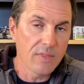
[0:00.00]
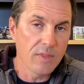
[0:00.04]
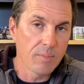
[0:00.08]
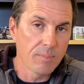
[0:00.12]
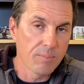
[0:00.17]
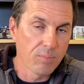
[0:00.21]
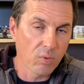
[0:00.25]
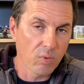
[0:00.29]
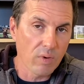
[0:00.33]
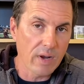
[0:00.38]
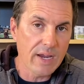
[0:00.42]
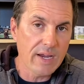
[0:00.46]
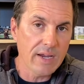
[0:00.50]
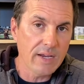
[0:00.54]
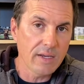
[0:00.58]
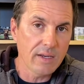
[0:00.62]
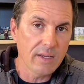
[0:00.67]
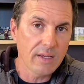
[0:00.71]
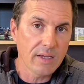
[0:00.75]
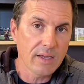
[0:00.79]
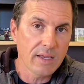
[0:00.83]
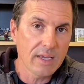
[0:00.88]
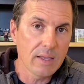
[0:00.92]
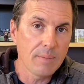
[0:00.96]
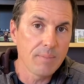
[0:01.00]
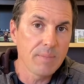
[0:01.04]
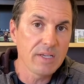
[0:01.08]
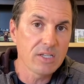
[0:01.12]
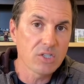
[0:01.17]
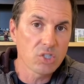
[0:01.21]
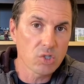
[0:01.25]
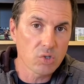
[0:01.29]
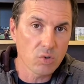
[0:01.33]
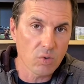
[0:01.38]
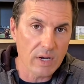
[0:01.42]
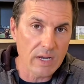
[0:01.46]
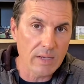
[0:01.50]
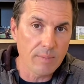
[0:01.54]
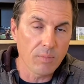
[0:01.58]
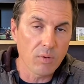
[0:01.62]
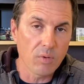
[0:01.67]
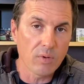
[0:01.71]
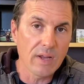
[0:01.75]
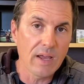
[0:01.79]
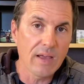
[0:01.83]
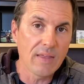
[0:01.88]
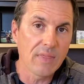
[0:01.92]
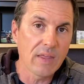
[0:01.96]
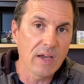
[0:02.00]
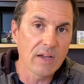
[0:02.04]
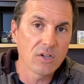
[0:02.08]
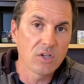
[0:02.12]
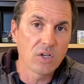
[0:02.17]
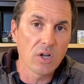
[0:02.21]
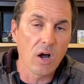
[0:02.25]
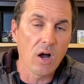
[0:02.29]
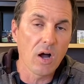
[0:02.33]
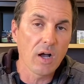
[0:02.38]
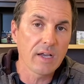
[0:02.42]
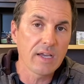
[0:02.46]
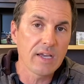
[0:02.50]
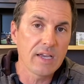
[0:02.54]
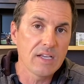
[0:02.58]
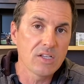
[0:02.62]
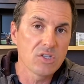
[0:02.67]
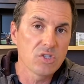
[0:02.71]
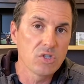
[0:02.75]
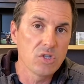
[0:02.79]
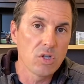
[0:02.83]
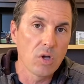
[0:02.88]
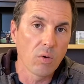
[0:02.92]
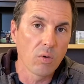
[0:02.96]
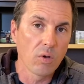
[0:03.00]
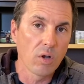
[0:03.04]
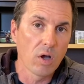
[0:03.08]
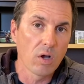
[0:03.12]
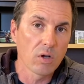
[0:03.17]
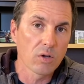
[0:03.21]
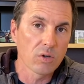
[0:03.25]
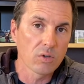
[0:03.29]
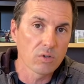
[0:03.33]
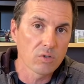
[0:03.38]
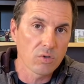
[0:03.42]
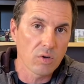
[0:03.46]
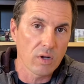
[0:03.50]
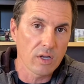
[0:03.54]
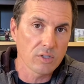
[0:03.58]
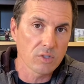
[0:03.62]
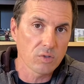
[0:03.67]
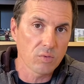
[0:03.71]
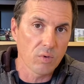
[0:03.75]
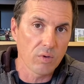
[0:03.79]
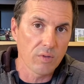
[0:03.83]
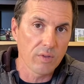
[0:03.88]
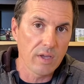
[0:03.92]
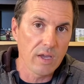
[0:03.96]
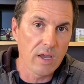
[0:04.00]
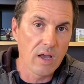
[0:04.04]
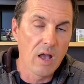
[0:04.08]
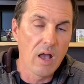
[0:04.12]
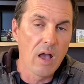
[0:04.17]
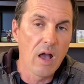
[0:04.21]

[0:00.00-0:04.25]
the brain can be scrambled and that dog is no longer trustworthy.